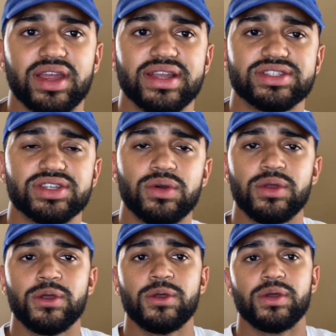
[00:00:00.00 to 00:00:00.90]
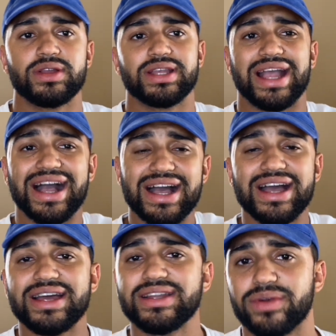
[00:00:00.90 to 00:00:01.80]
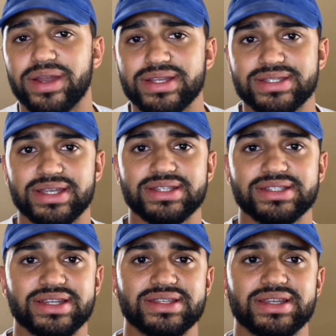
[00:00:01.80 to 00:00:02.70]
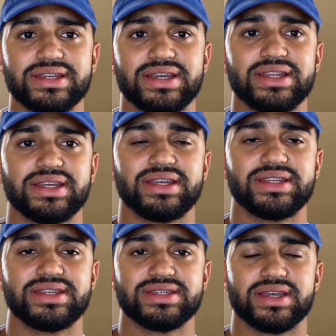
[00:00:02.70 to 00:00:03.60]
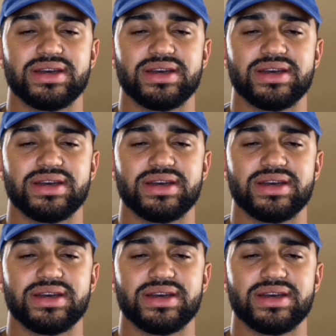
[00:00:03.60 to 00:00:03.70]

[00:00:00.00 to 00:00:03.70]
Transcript: And so Cain, right, sins and is